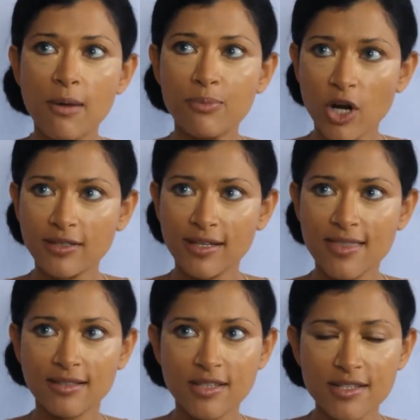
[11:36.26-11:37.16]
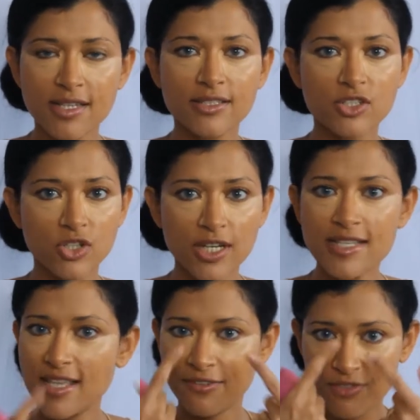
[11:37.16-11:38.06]
product that doesn't
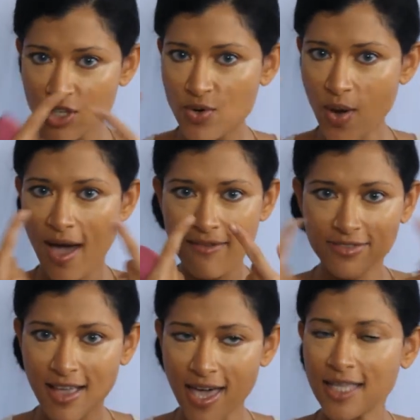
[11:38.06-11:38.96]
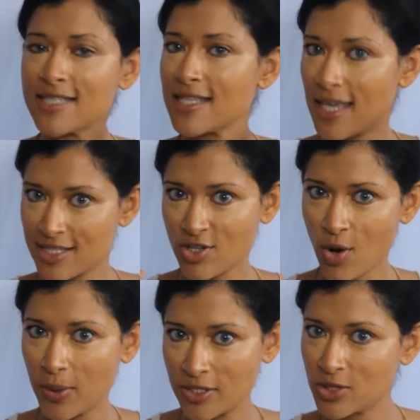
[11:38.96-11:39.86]
crease. If you have lines, it's
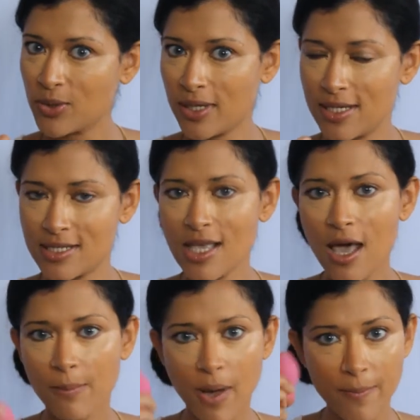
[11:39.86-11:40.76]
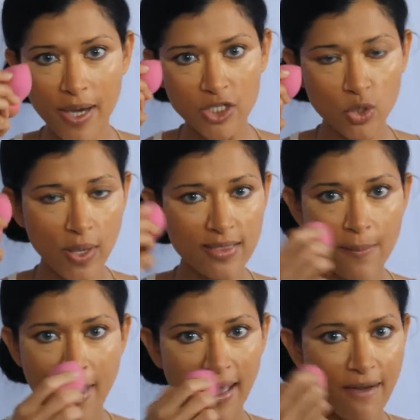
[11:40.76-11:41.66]
going to crease. But by doing the
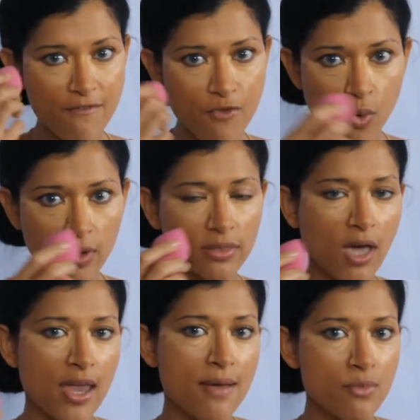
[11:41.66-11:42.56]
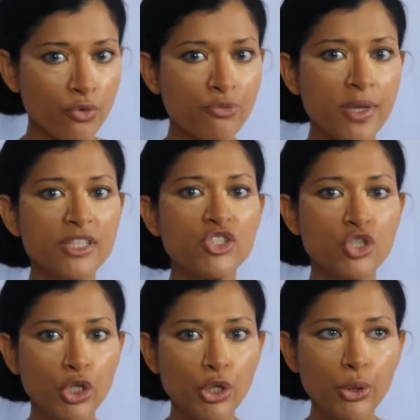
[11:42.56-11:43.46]
back and forth kind of movement,
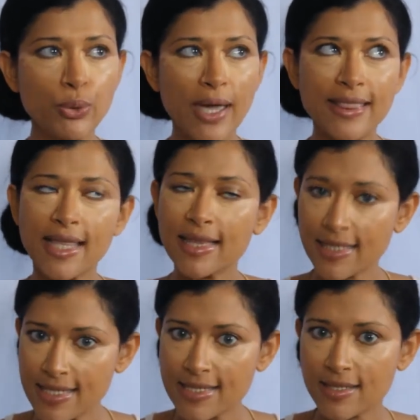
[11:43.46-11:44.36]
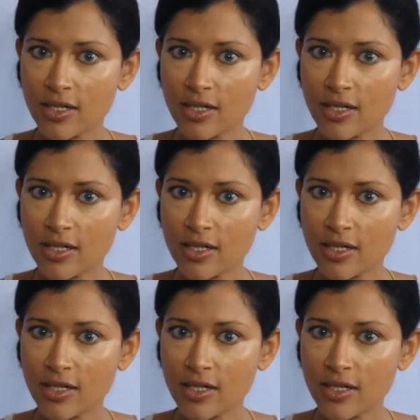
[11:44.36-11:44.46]
you get the least